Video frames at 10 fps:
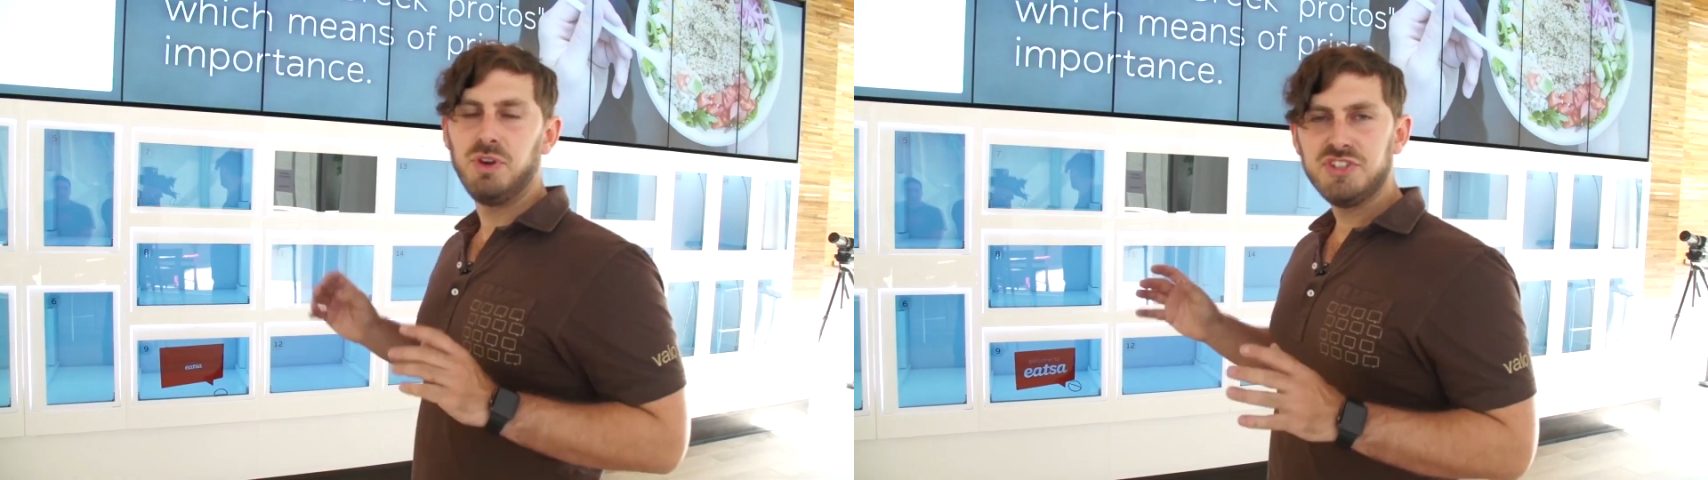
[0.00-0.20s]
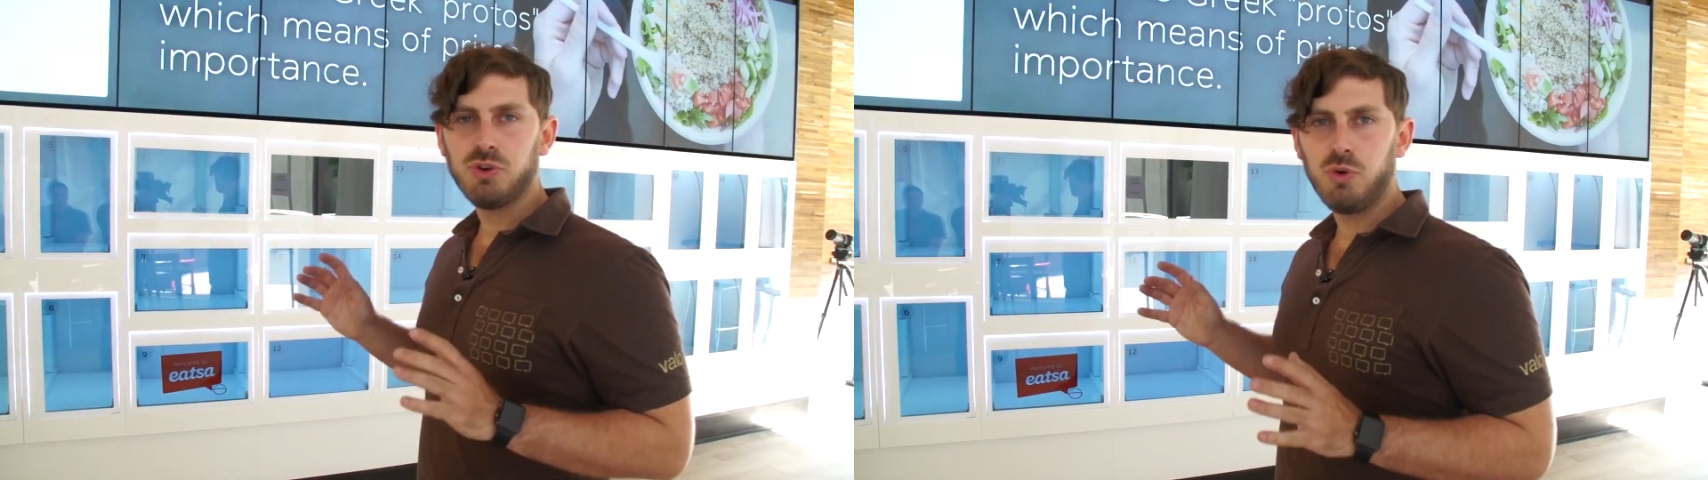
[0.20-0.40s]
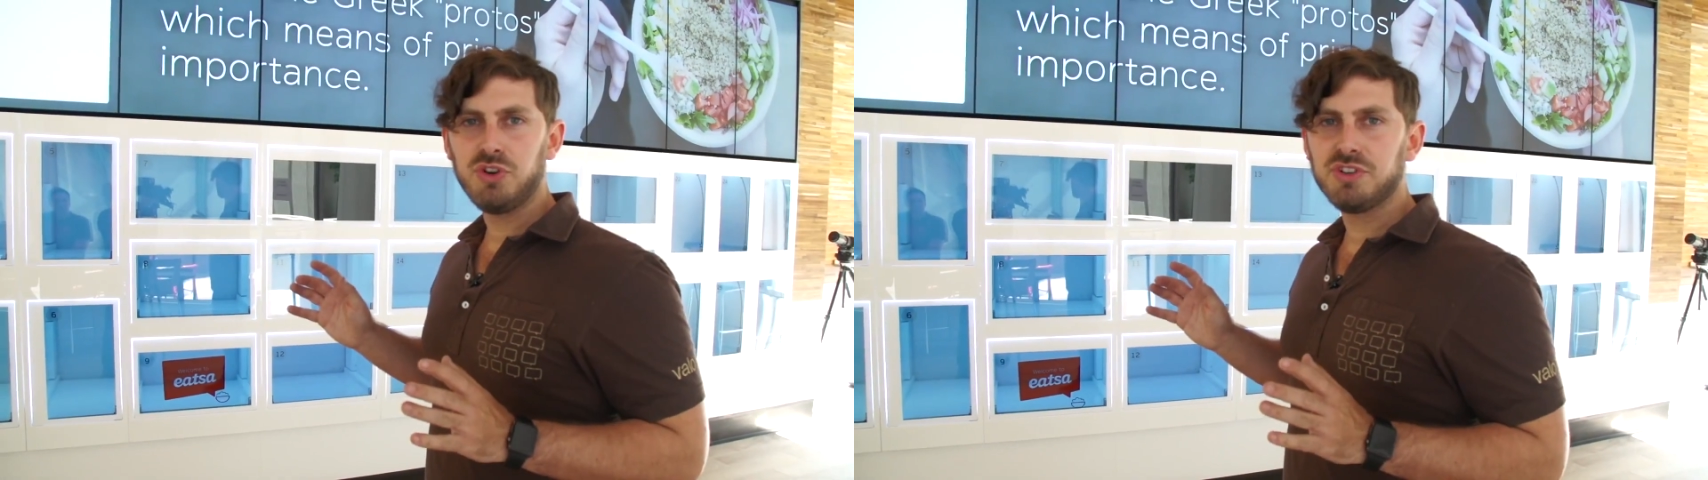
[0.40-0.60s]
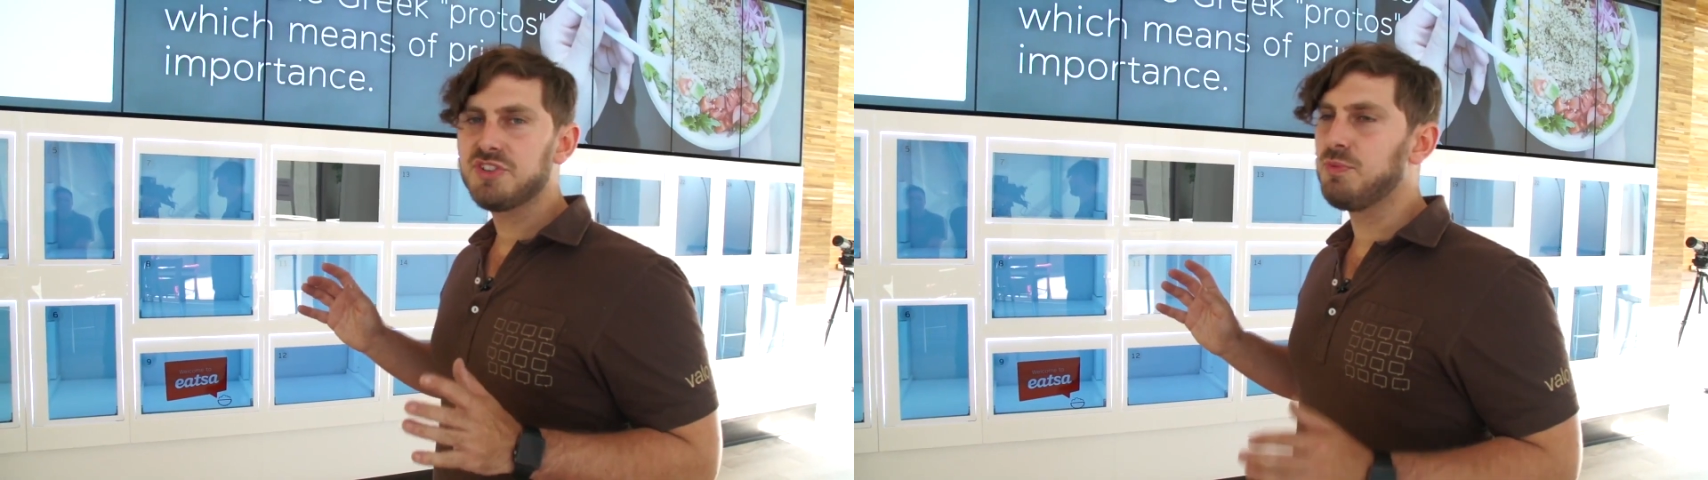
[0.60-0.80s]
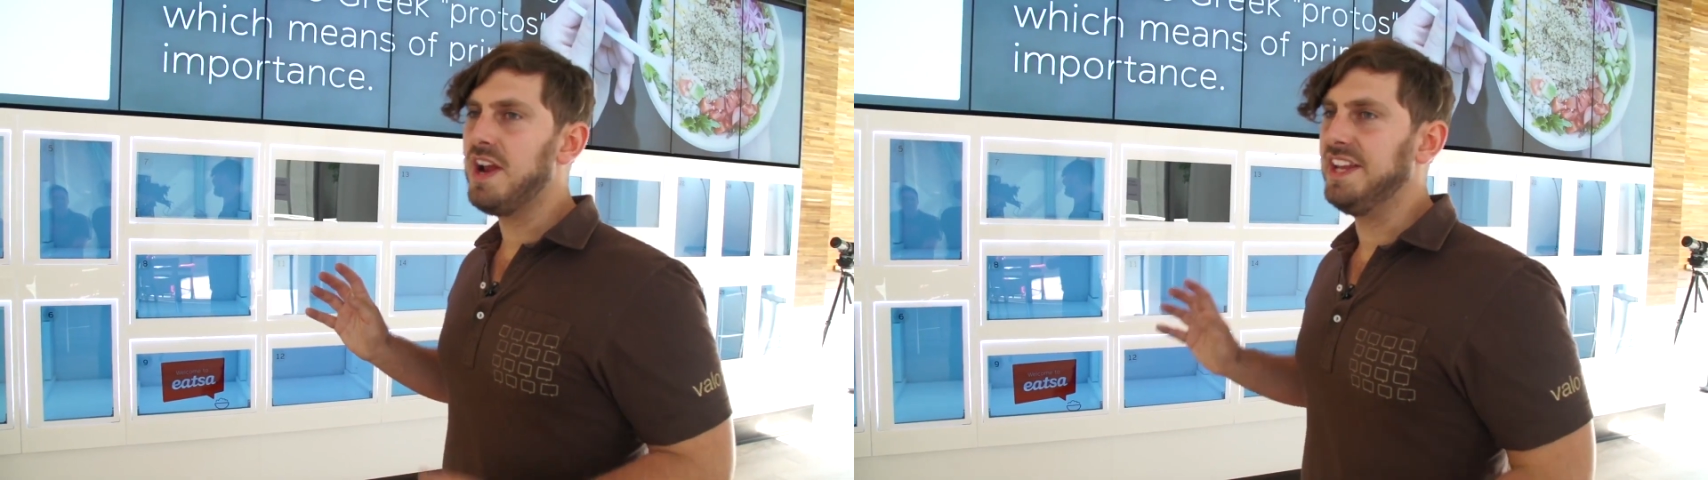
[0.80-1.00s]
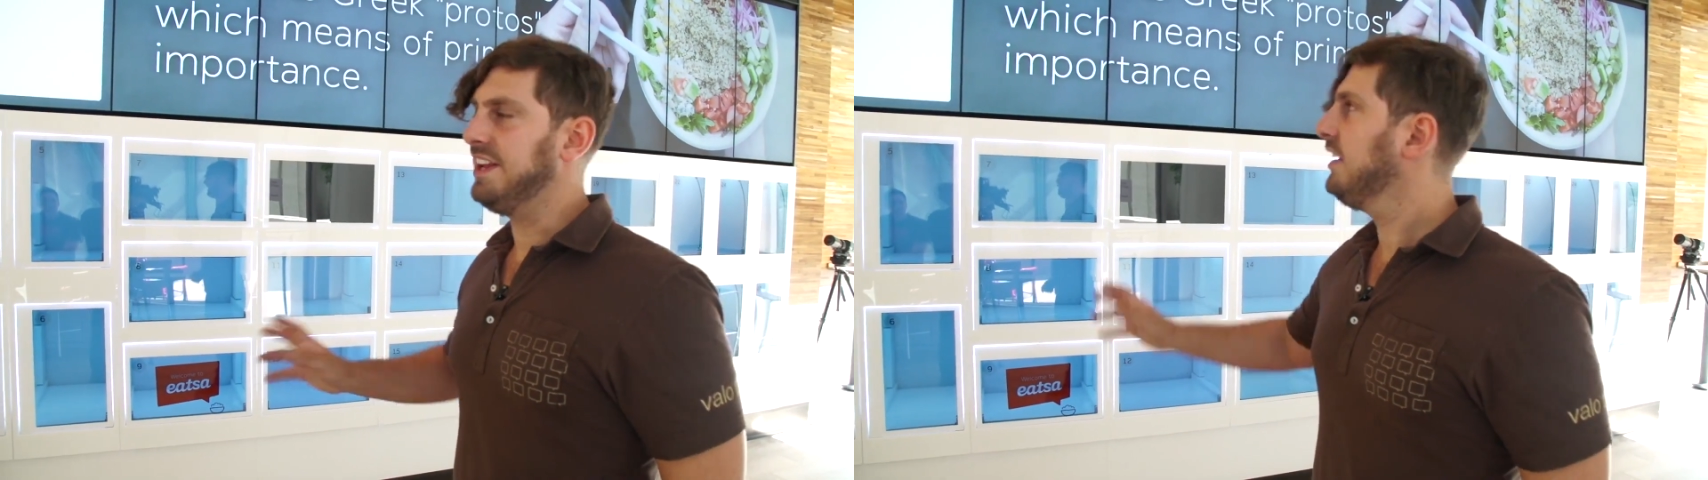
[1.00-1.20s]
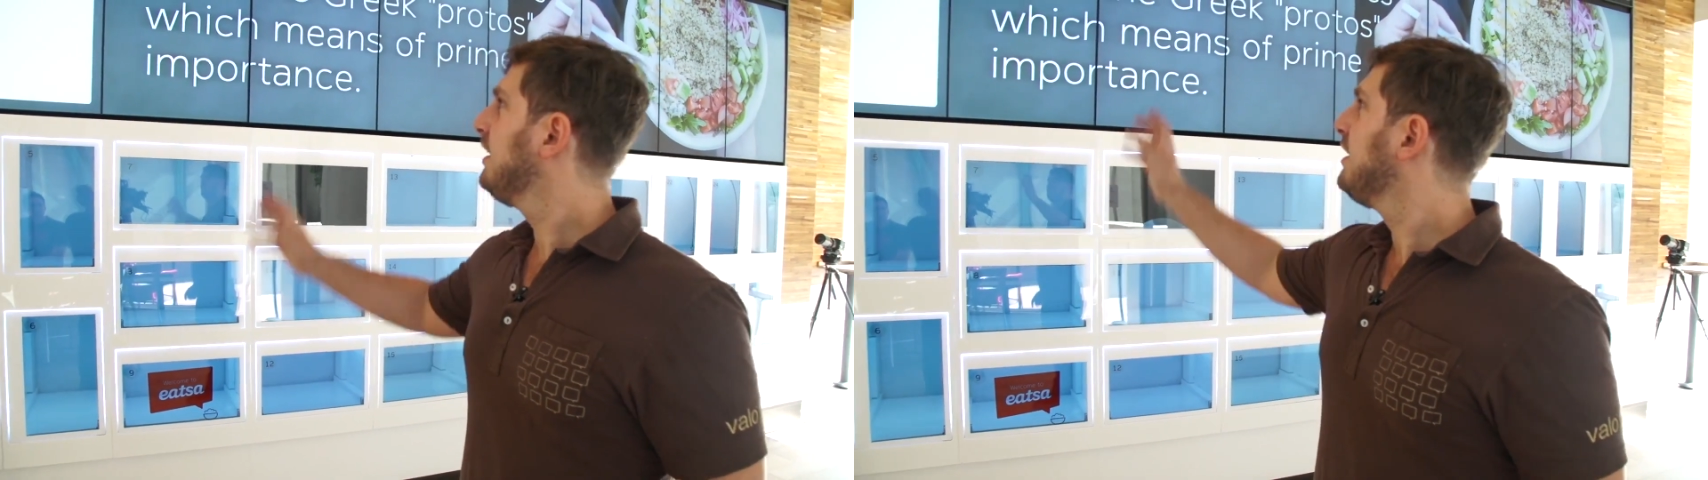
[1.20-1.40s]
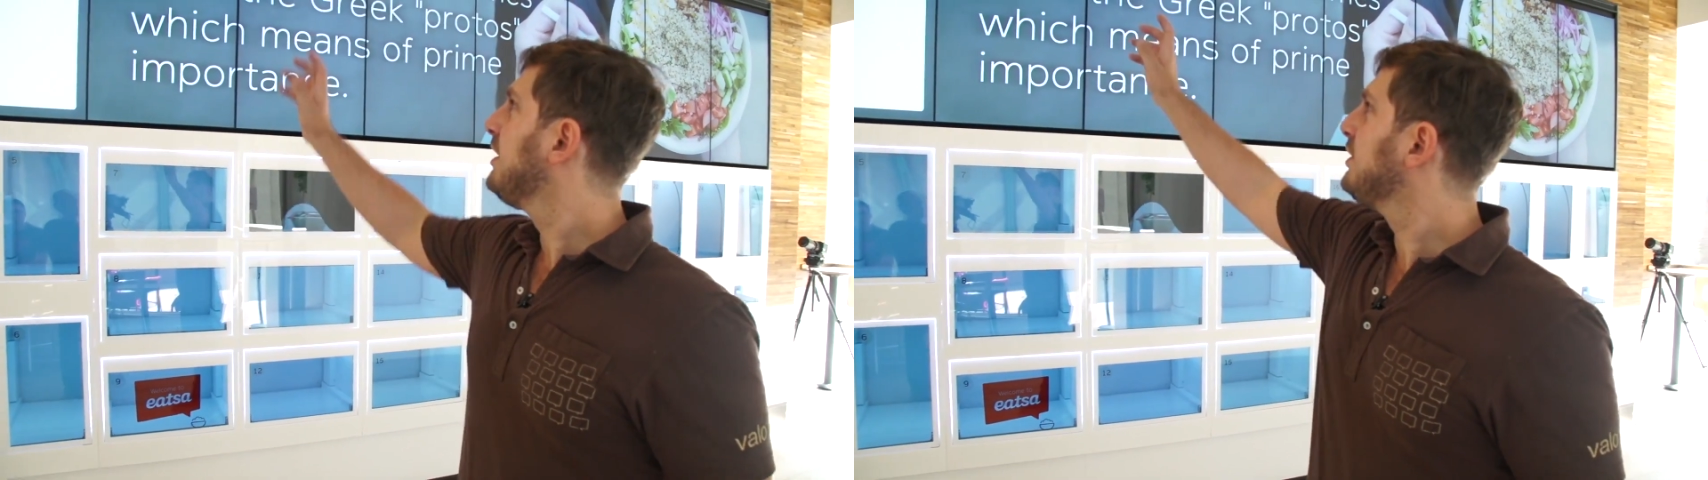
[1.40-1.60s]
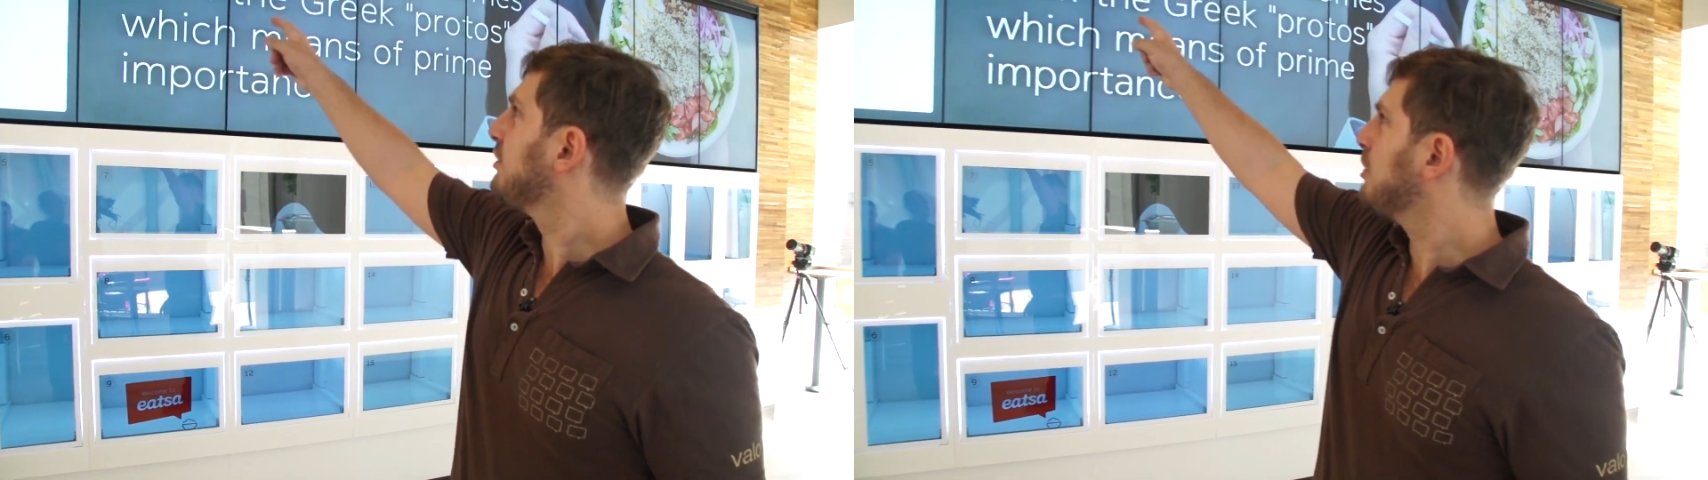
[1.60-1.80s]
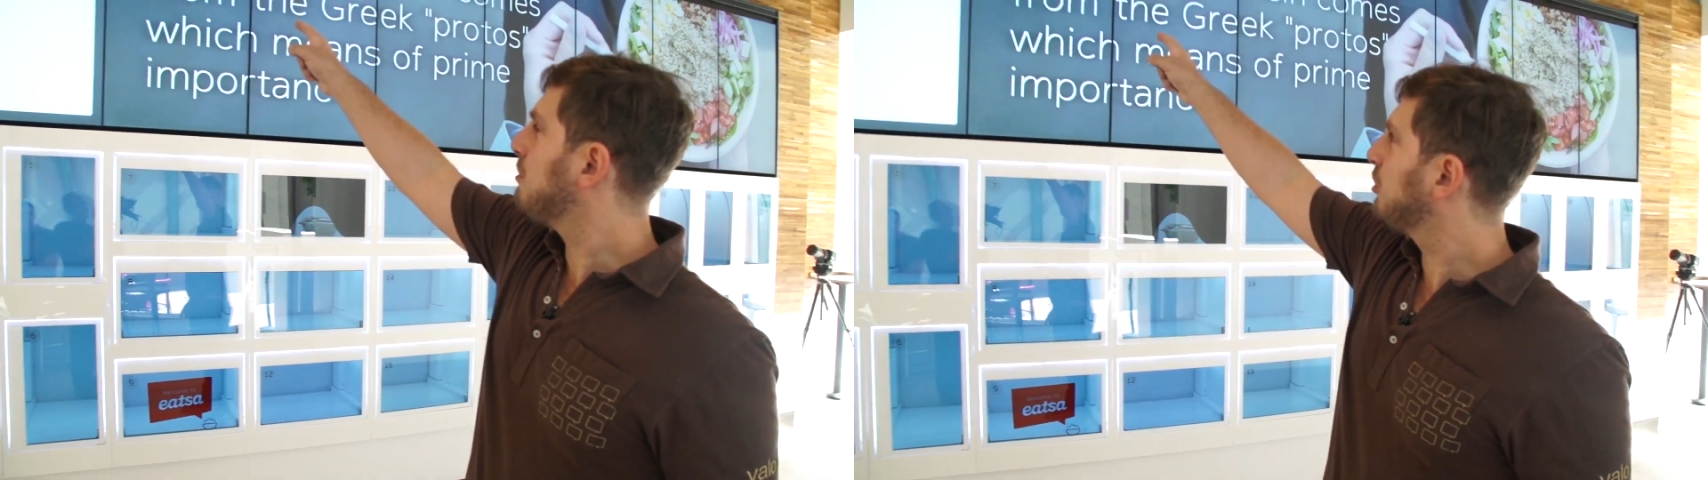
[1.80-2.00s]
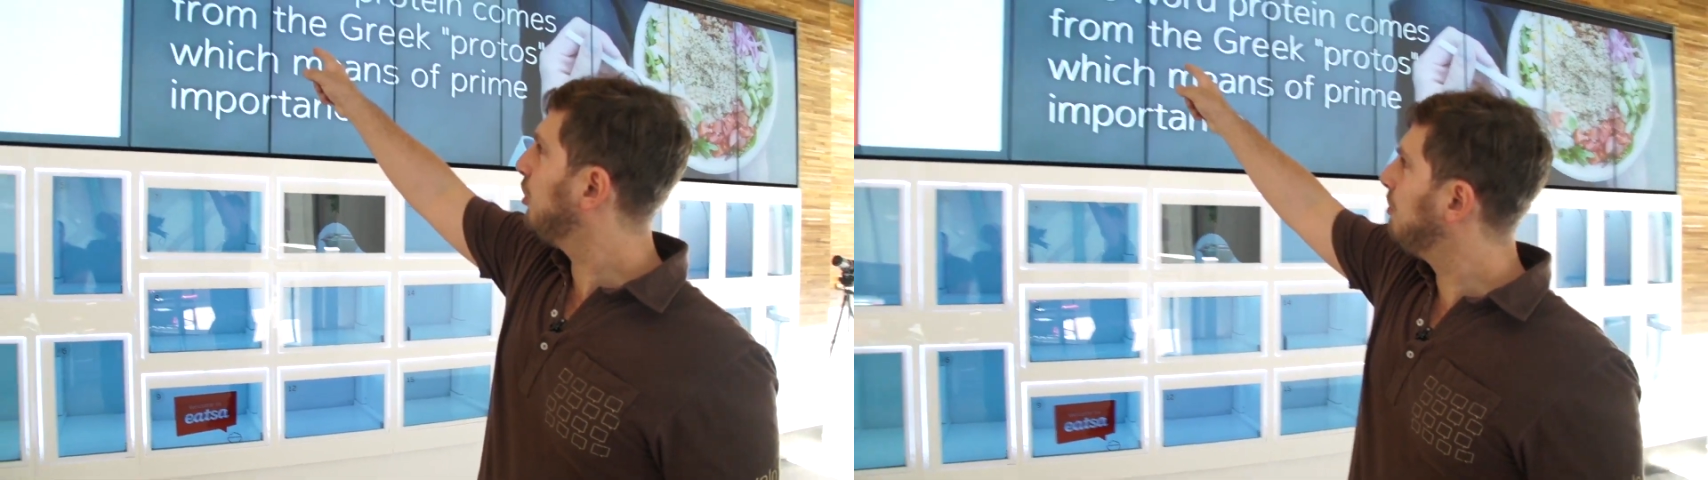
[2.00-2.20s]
once your order is ready, your number